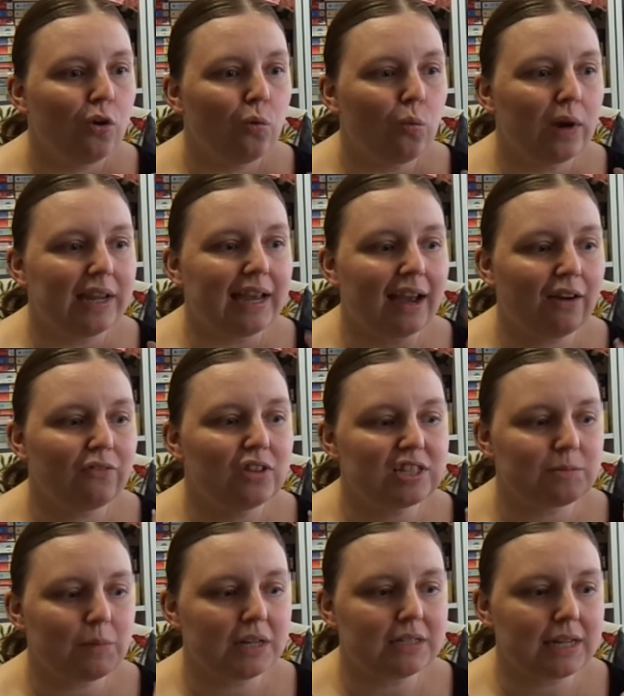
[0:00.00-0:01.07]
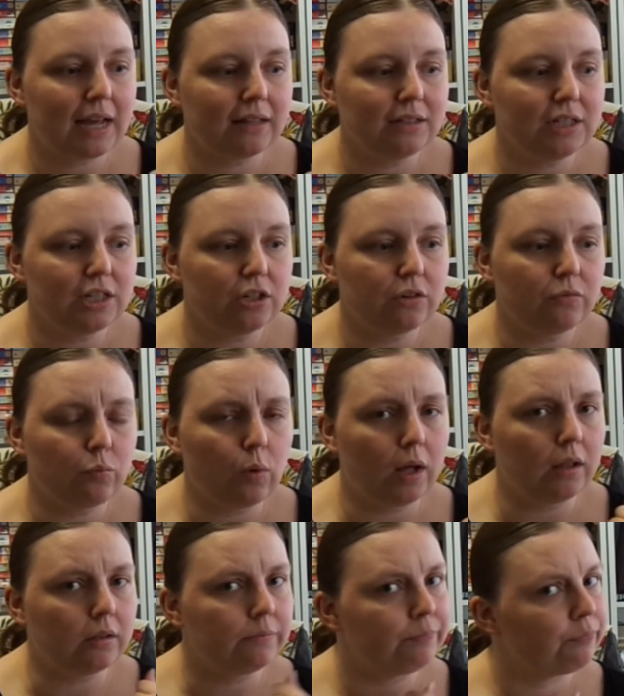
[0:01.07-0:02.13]
we have this mentality of,
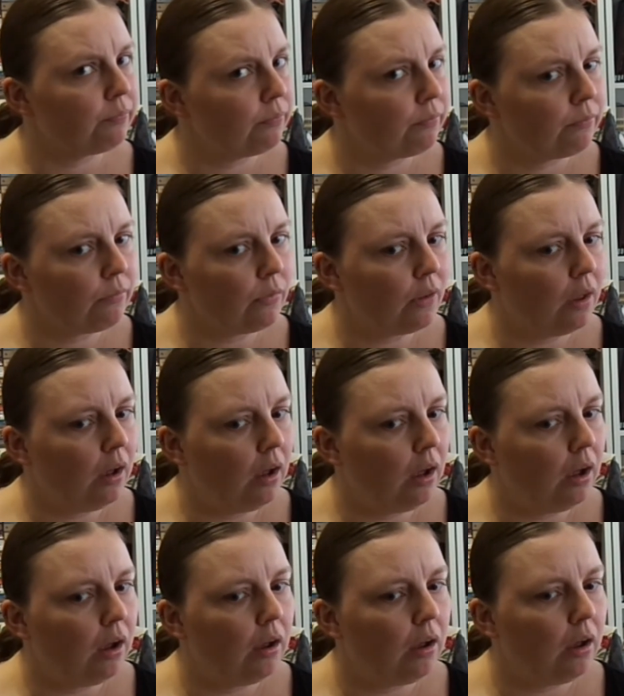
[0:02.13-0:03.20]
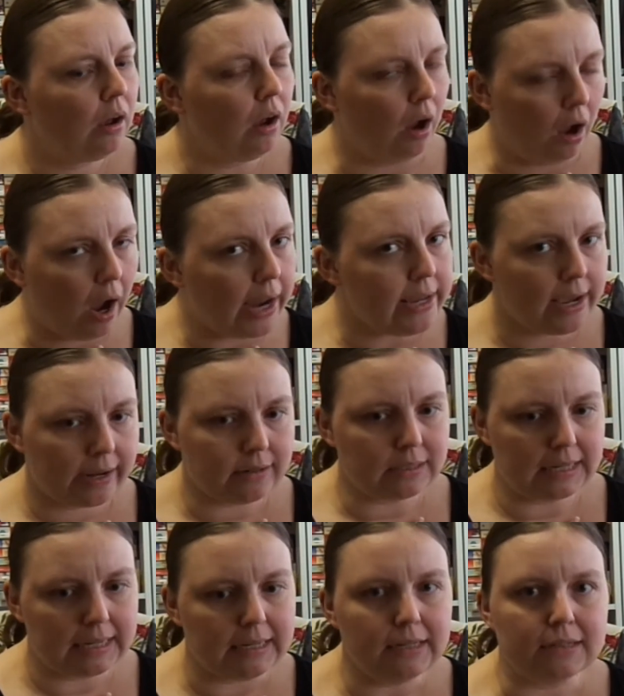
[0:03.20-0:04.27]
well, I have
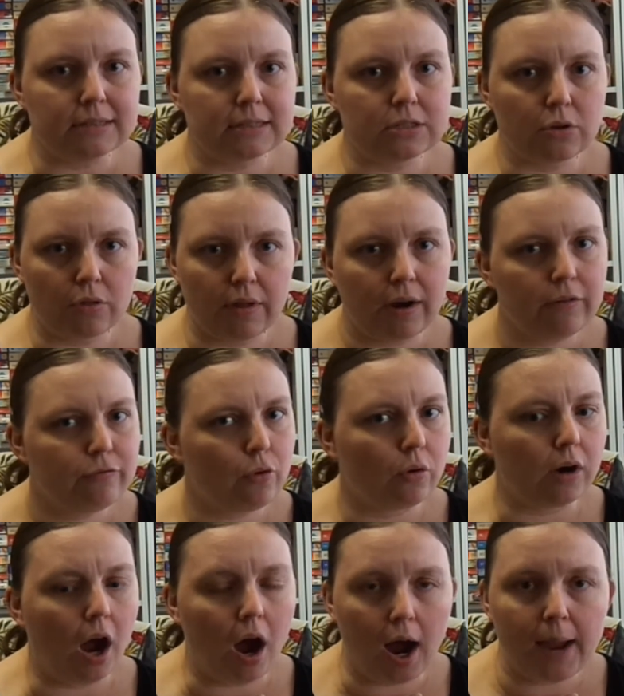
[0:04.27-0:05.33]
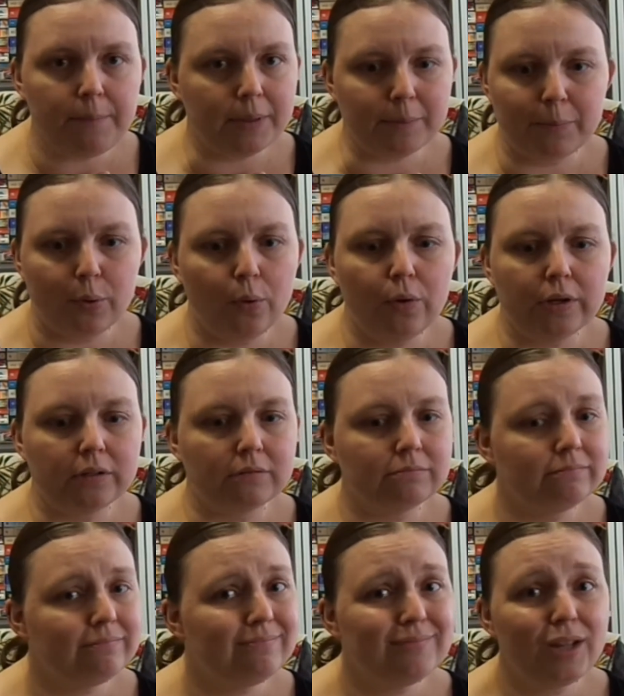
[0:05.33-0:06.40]
kids, so therefore I'm important.
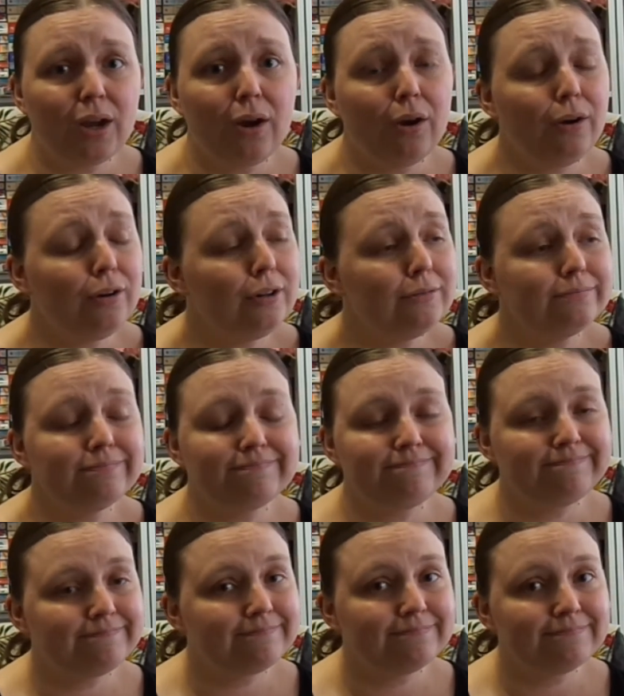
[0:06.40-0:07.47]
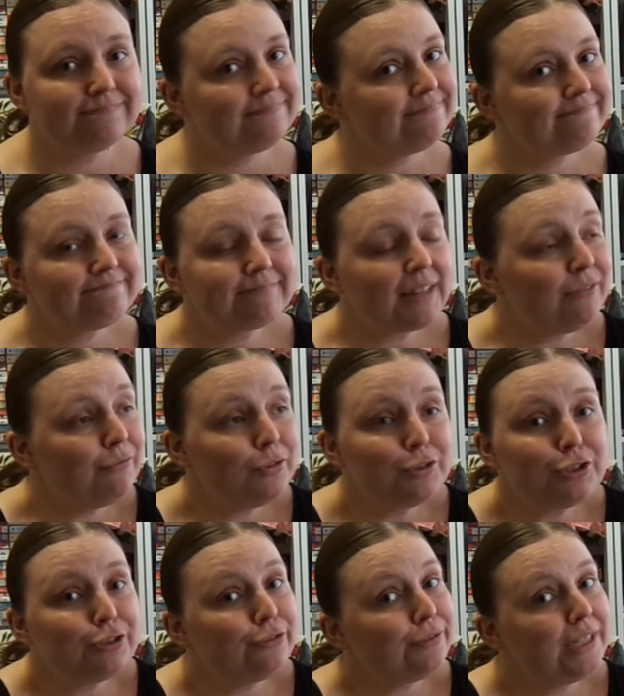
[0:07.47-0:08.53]
No,
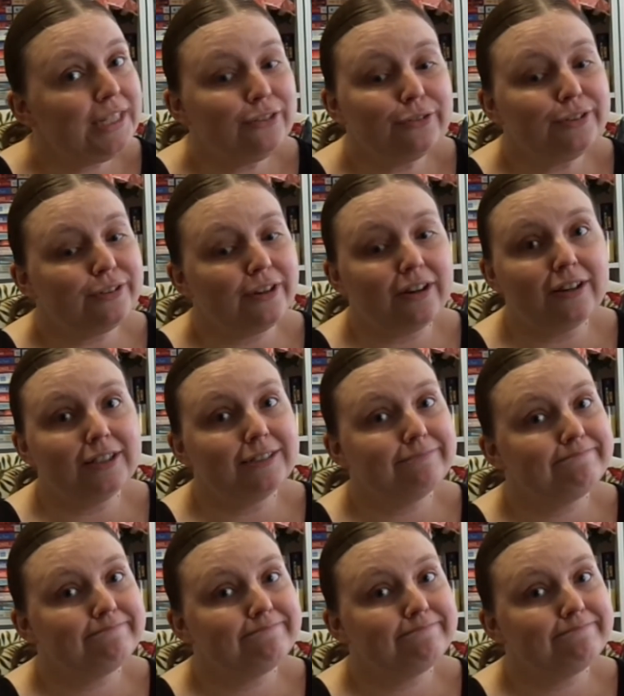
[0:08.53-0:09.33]
fortunately you're not,